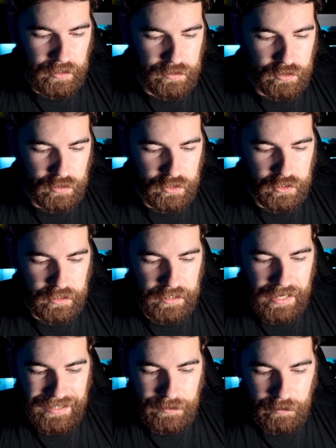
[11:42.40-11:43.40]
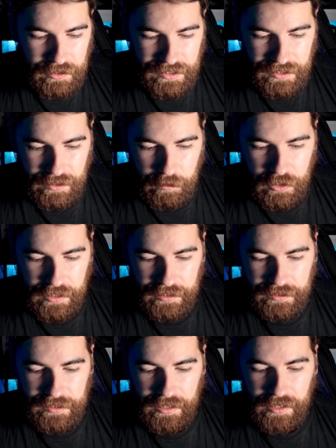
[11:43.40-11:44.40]
is just select my
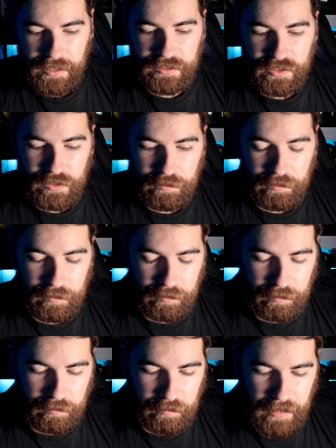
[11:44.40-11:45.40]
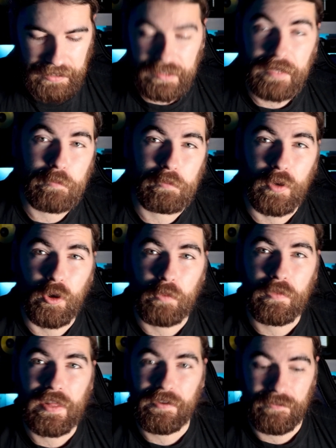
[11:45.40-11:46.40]
subject and just make them
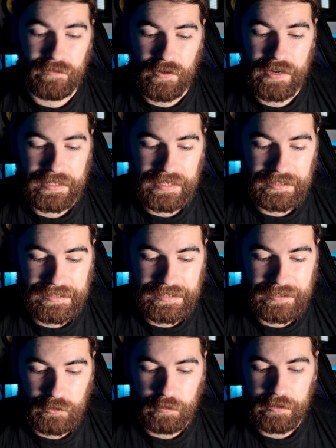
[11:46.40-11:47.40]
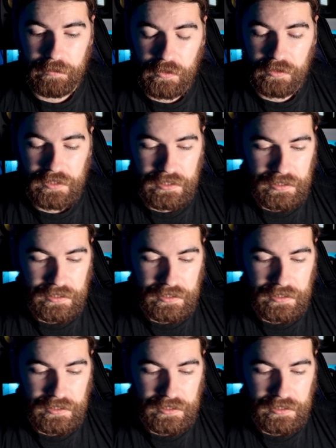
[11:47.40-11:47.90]
pop that very last little bit more.